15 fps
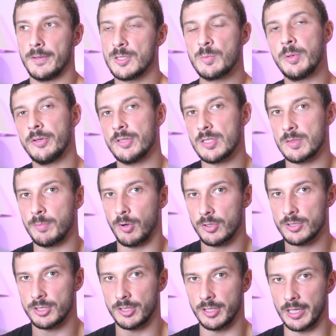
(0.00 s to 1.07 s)
Experienced
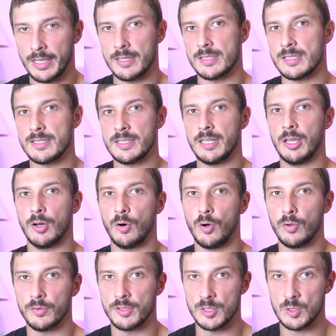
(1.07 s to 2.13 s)
boxer can see all
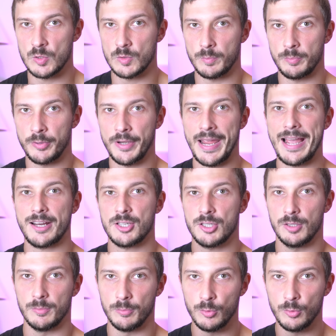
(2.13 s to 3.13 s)
these pre-action